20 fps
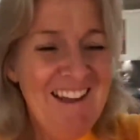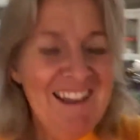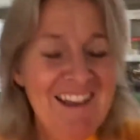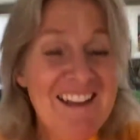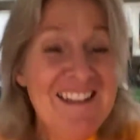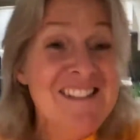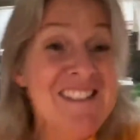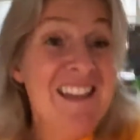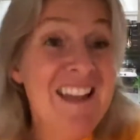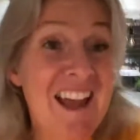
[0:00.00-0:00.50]

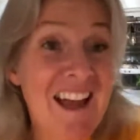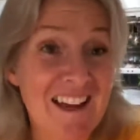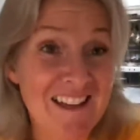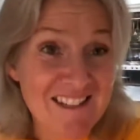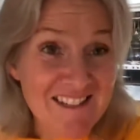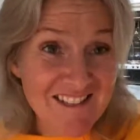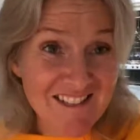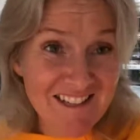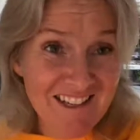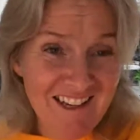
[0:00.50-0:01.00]
So
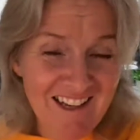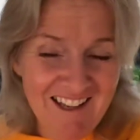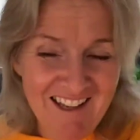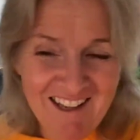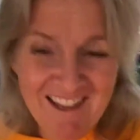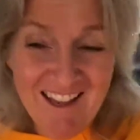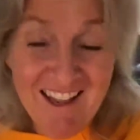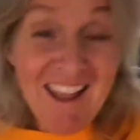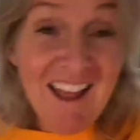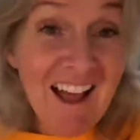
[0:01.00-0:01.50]
yes,
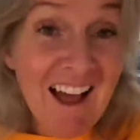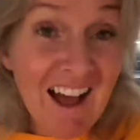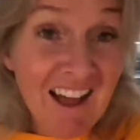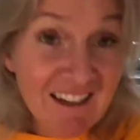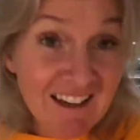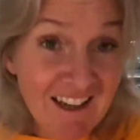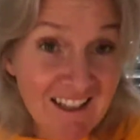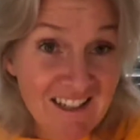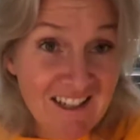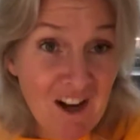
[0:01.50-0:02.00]
I'll
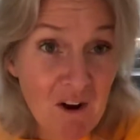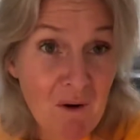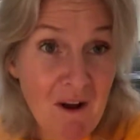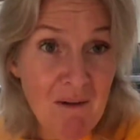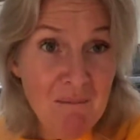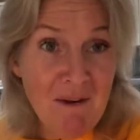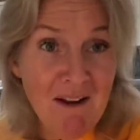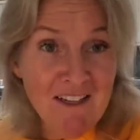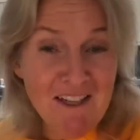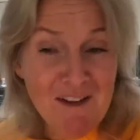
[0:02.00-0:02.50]
let you know how
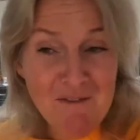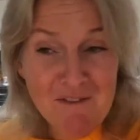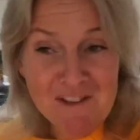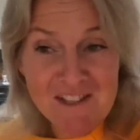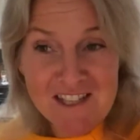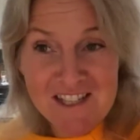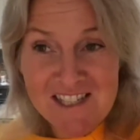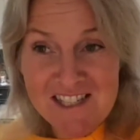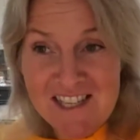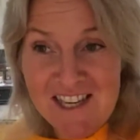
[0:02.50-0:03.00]

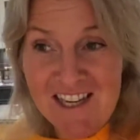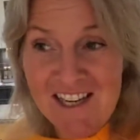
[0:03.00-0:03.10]
magnificent it